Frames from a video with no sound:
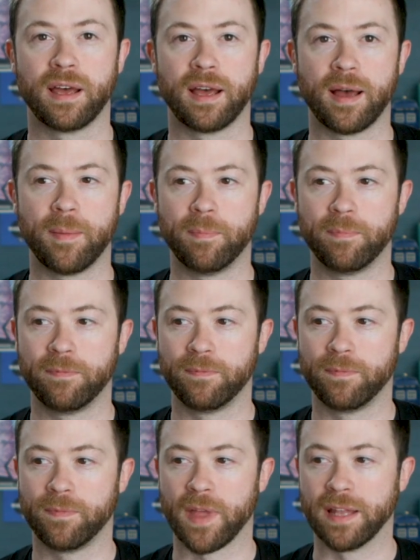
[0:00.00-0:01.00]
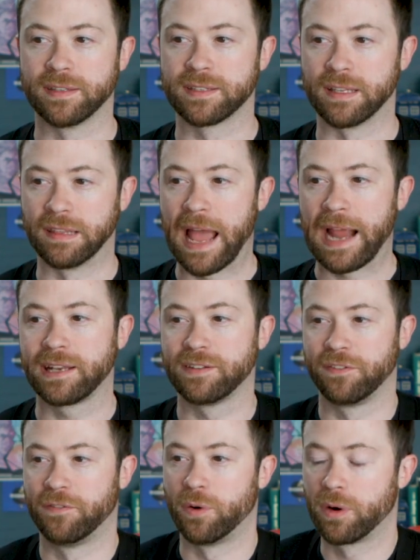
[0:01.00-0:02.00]
um, and select
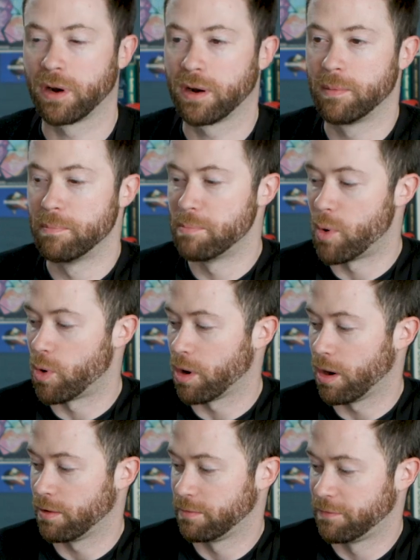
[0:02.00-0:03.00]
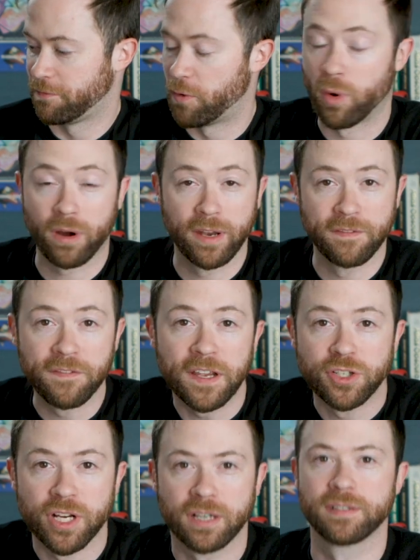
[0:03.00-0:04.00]
for more foreign
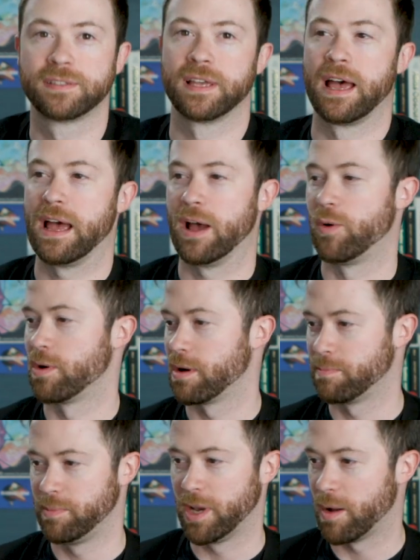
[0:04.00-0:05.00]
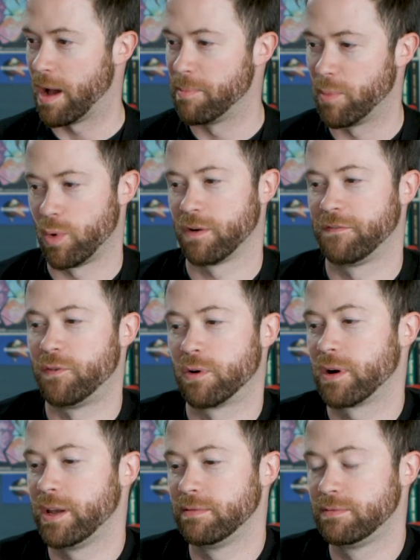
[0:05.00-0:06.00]
features uh, or, you know, a more
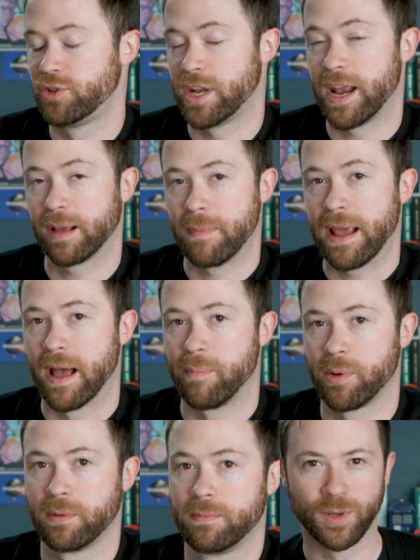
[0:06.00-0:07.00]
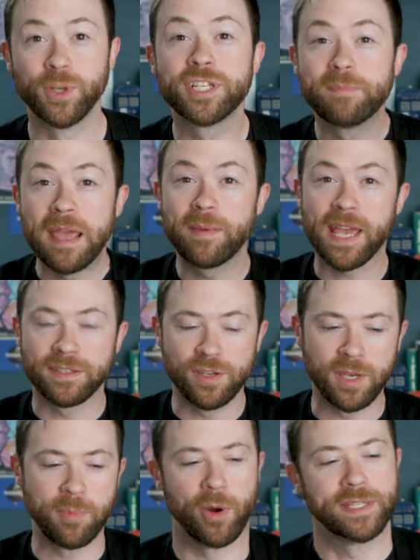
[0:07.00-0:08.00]
foreign genetic makeup which is maybe, as
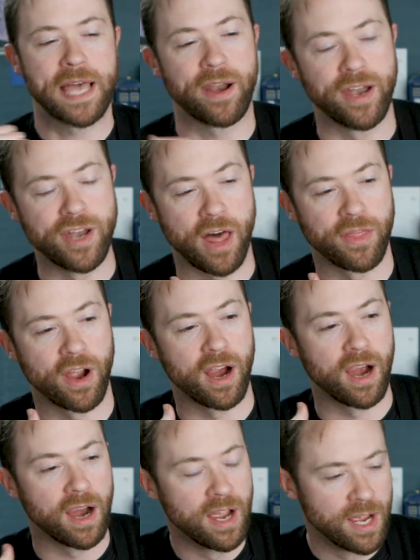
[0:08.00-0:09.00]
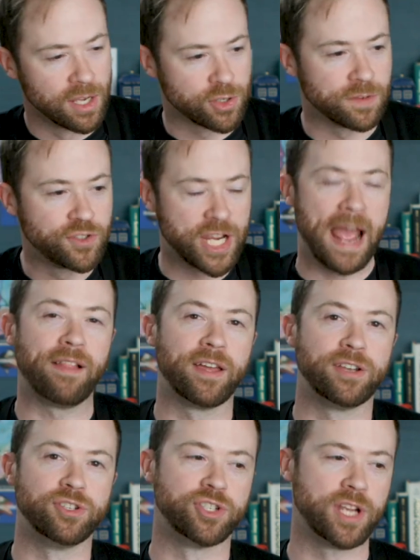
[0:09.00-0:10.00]
Yuki points out, another sort of
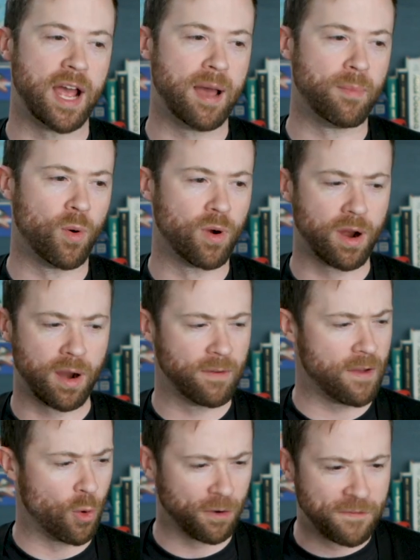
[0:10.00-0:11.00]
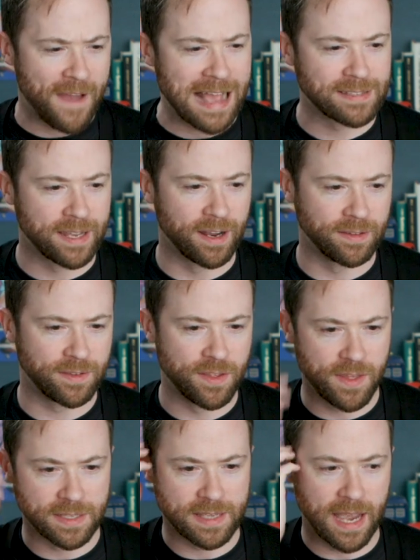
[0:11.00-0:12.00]
challenge um, or or facet to
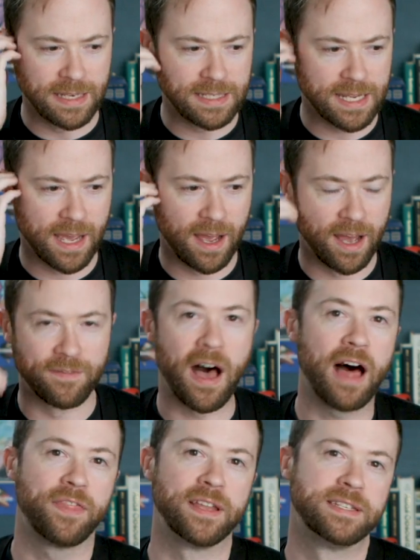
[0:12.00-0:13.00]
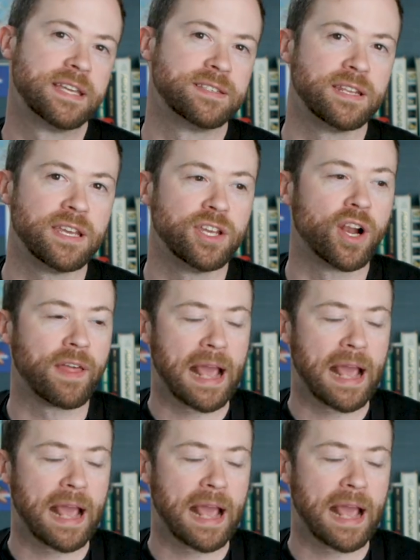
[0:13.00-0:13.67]
this idea of authenticity. You know,